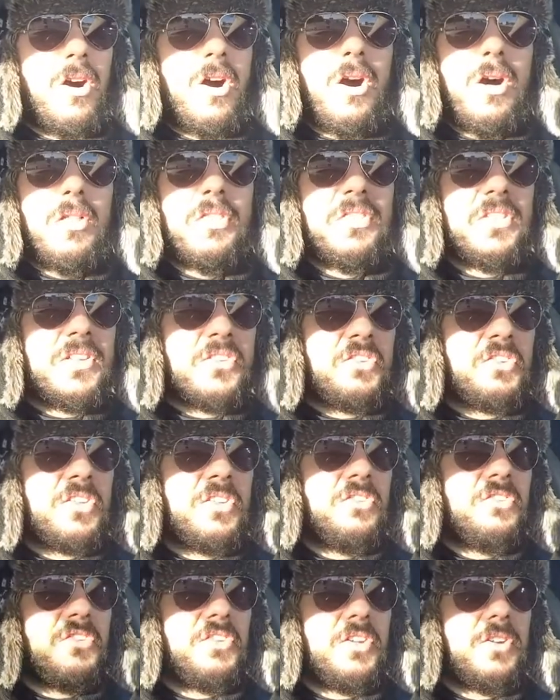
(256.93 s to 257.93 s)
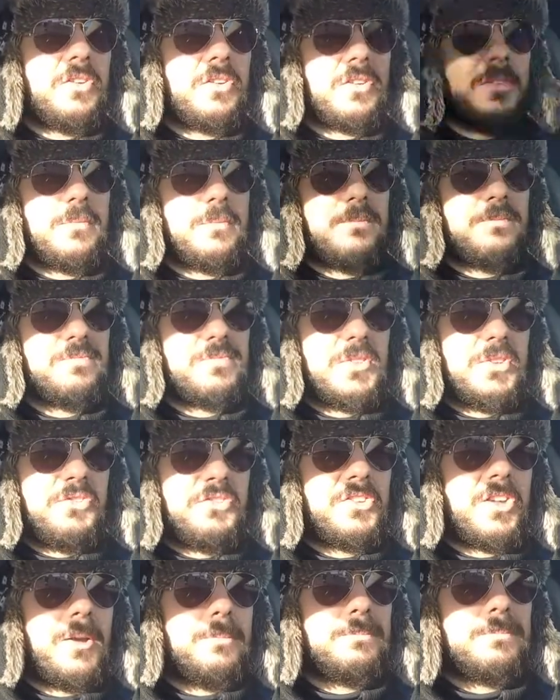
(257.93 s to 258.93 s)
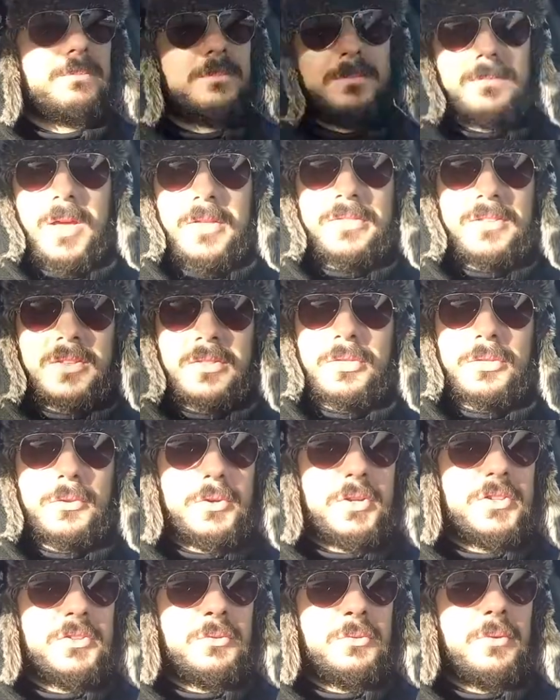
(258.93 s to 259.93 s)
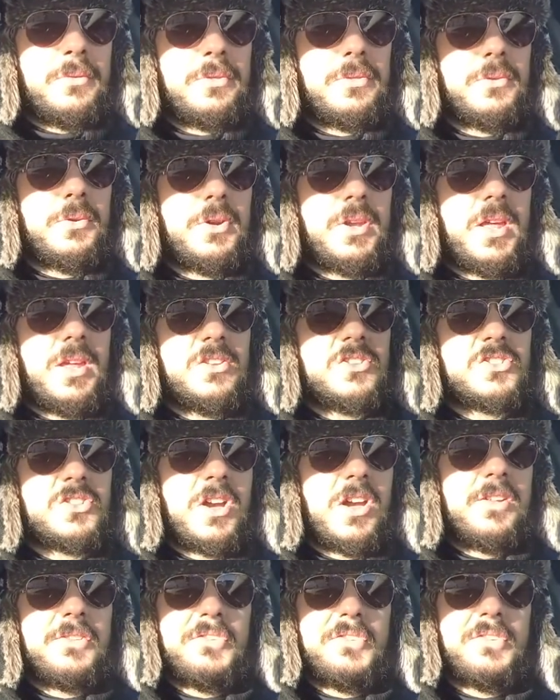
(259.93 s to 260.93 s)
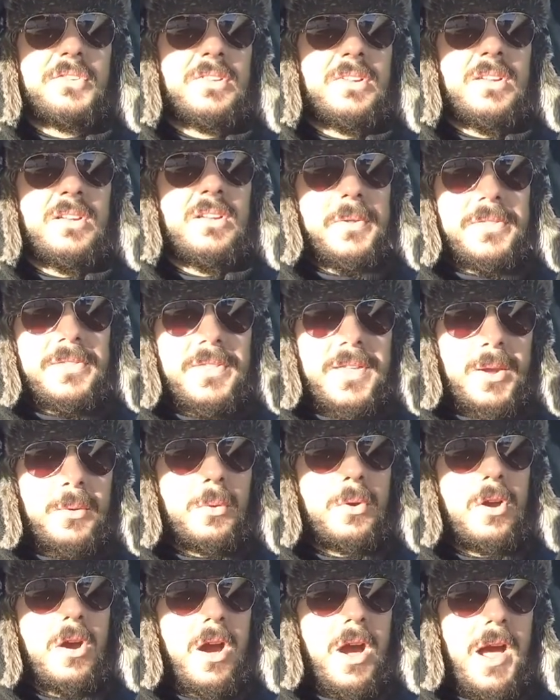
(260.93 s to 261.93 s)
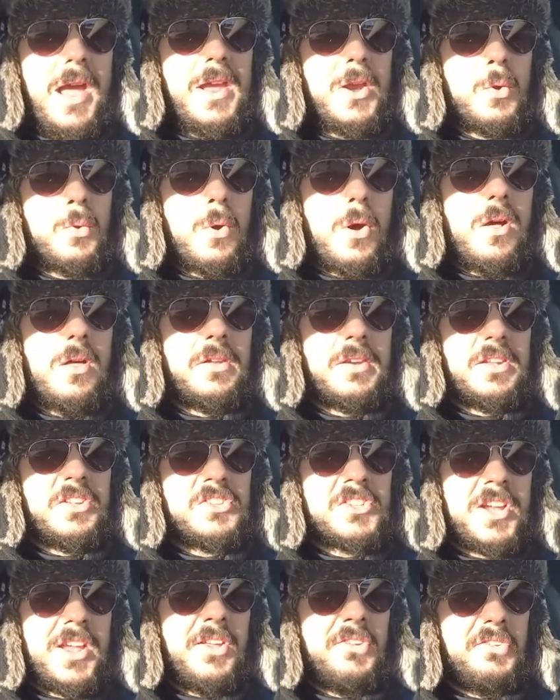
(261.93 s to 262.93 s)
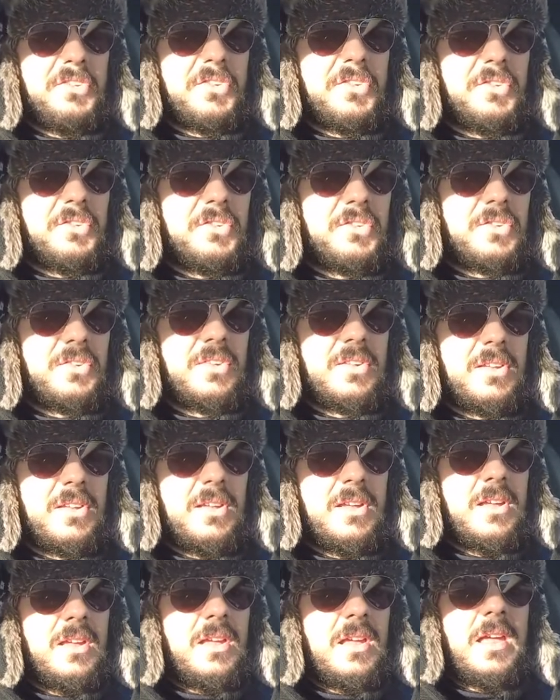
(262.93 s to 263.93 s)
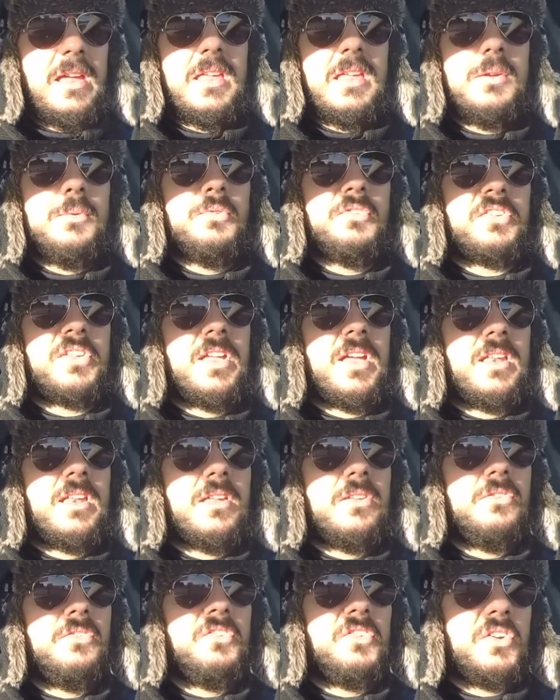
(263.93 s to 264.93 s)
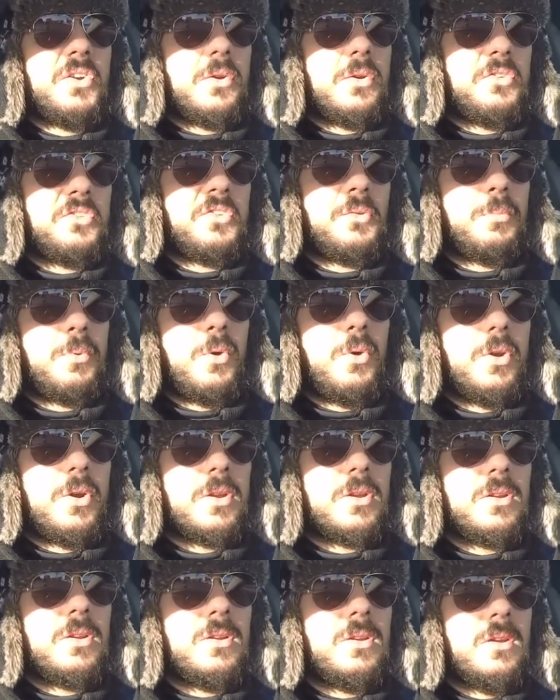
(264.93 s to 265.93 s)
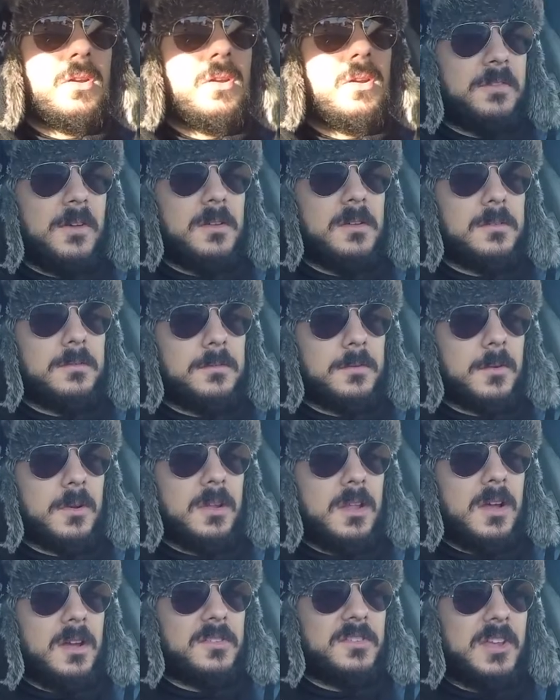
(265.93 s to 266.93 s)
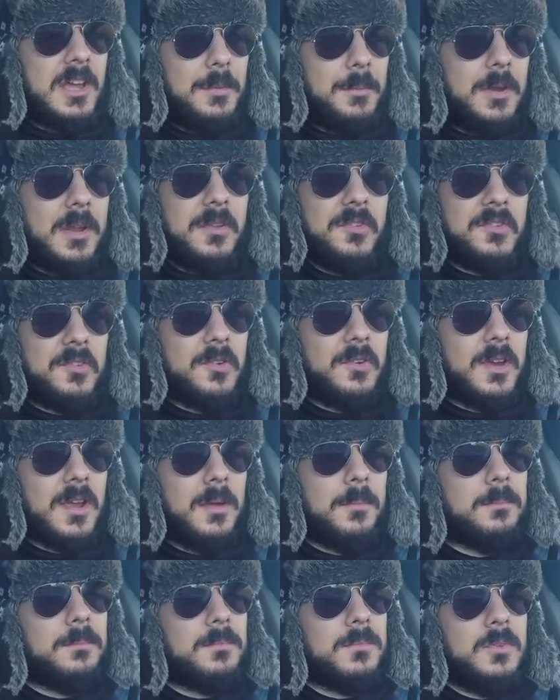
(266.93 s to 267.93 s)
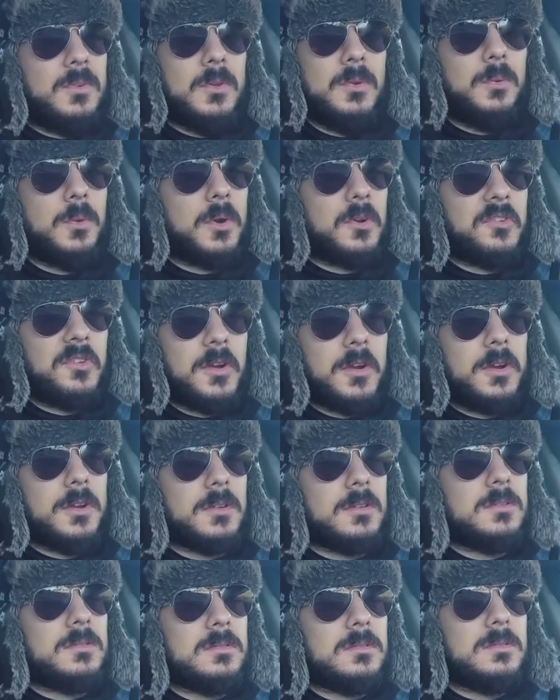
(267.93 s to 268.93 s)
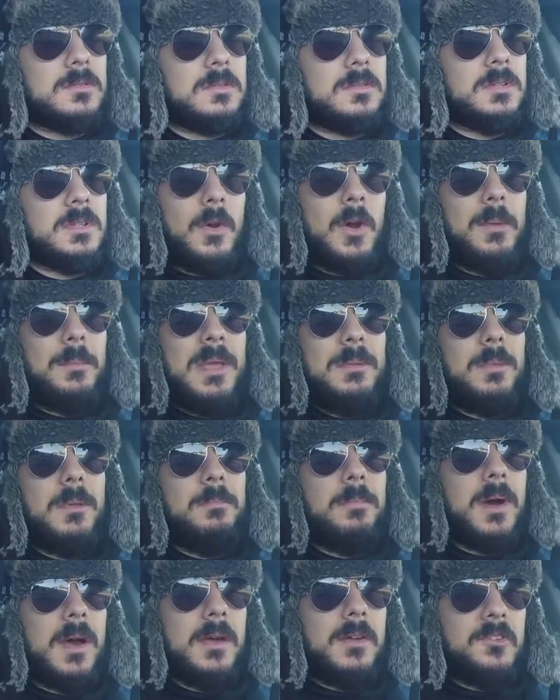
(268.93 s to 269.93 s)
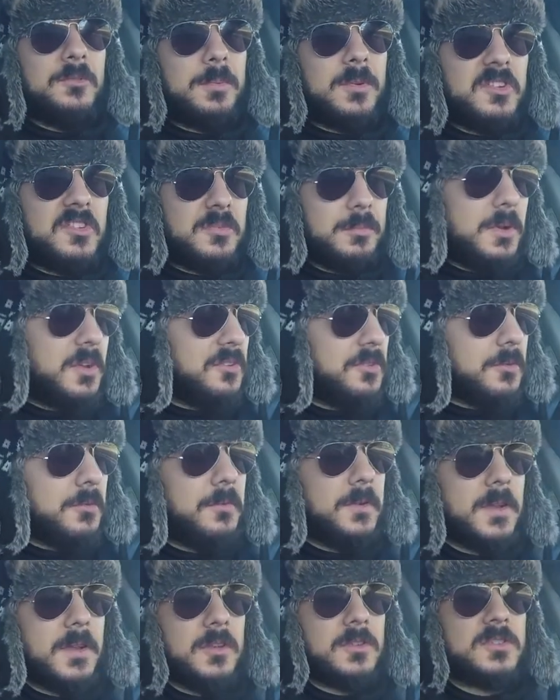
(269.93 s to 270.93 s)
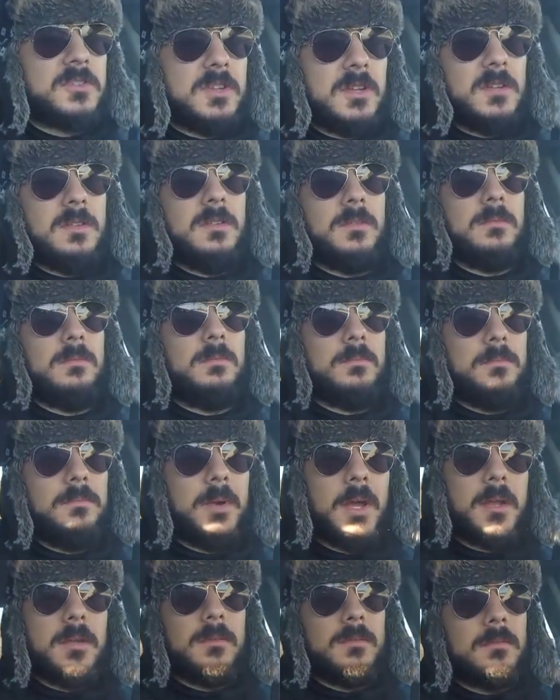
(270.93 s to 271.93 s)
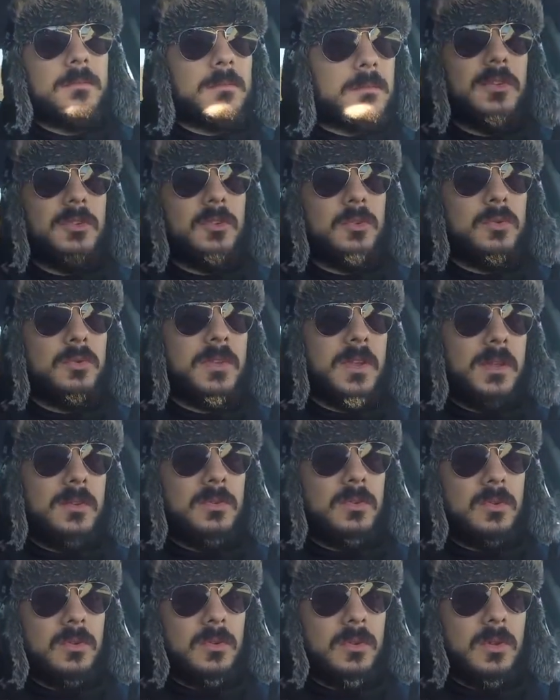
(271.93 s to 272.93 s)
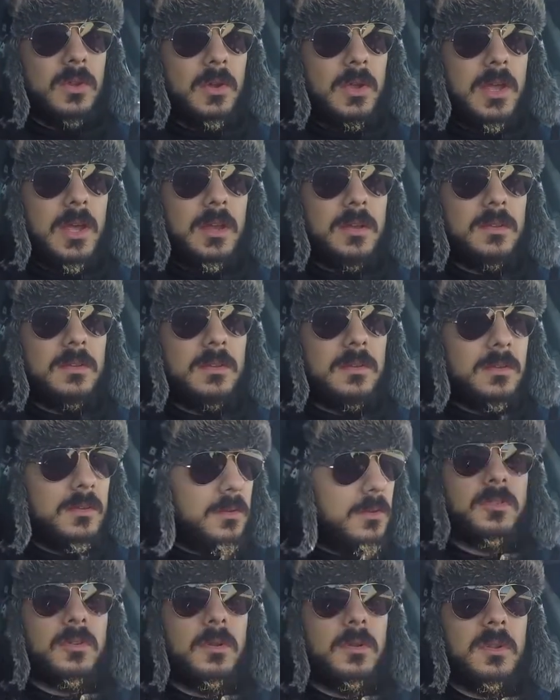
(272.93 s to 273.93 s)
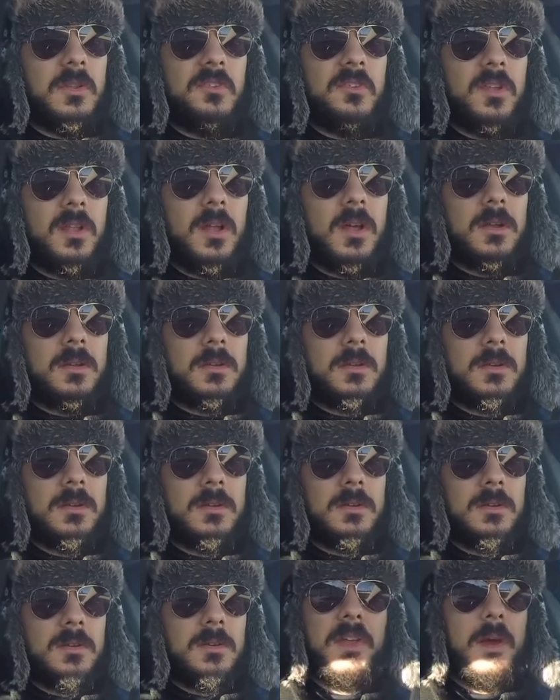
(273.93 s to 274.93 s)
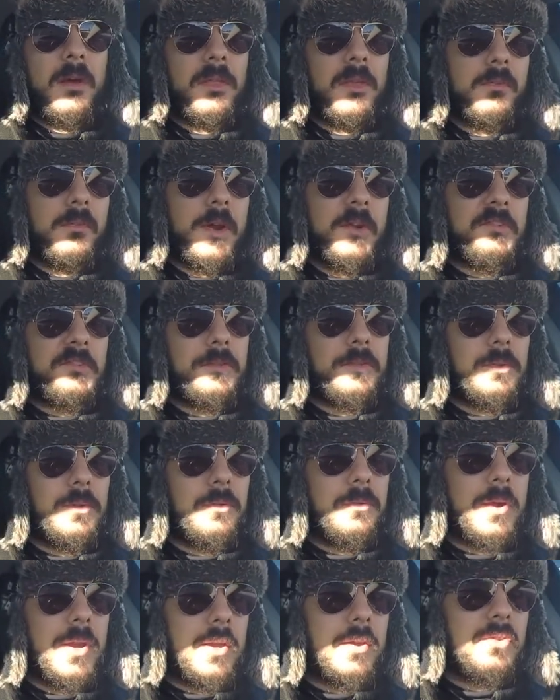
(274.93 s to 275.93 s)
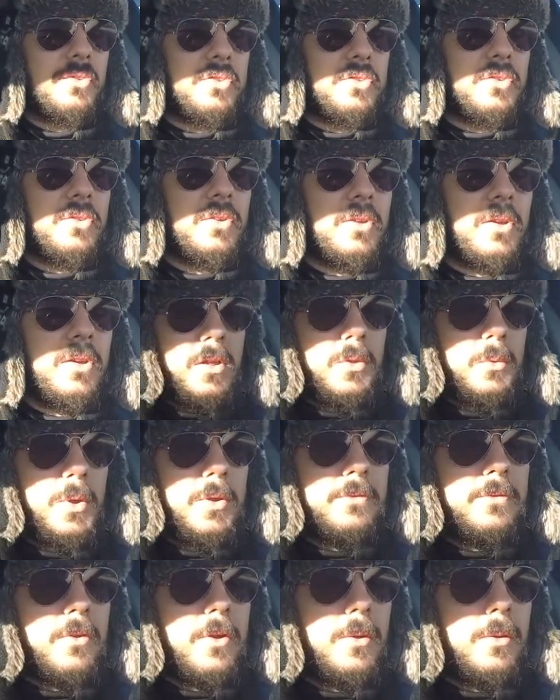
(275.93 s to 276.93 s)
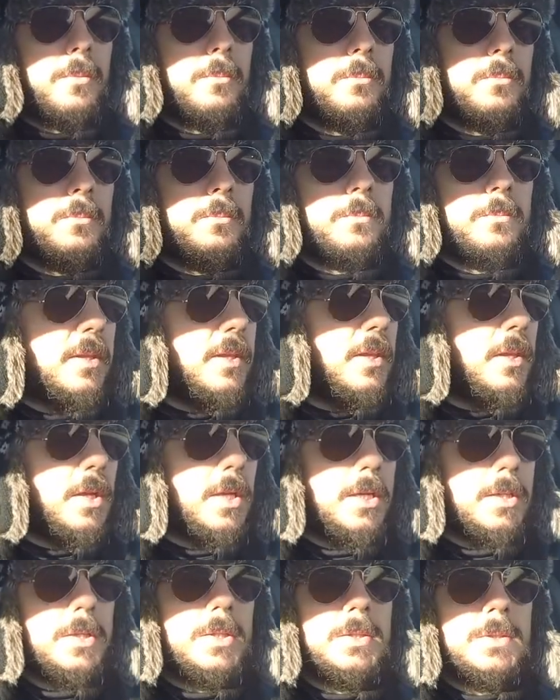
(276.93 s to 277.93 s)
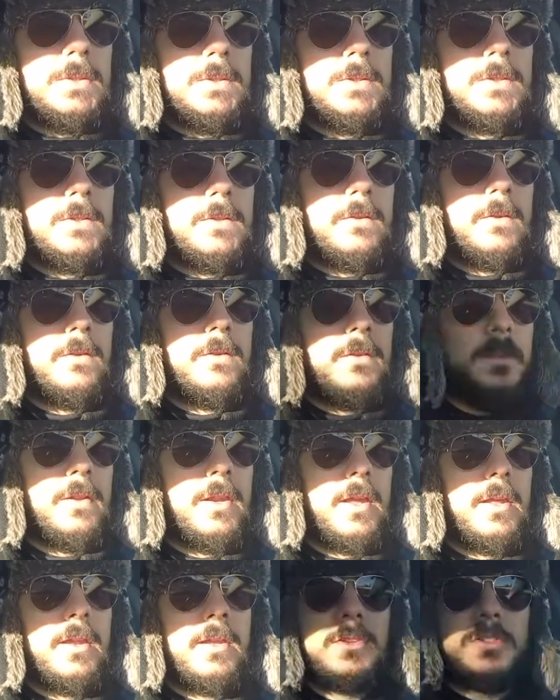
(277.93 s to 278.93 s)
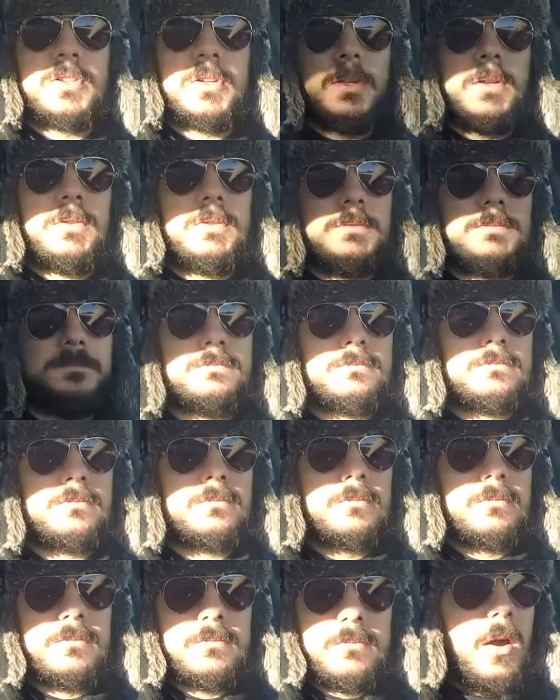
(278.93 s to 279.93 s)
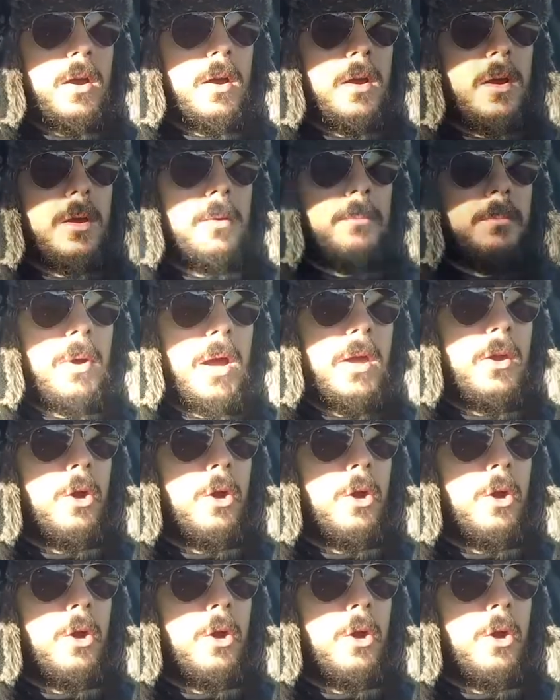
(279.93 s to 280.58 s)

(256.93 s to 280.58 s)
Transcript: All things considered, stopped, I think, 32 of 38 shots, but they were high-quality chances, and he was getting zero support. I've followed him for a long time on Instagram. Dude works hard. I know I may be biased because I'm also Finnish, but I do tend to look at Finnish goalies a lot, see how they rise through the ranks, all the way from the Liga to the NHL.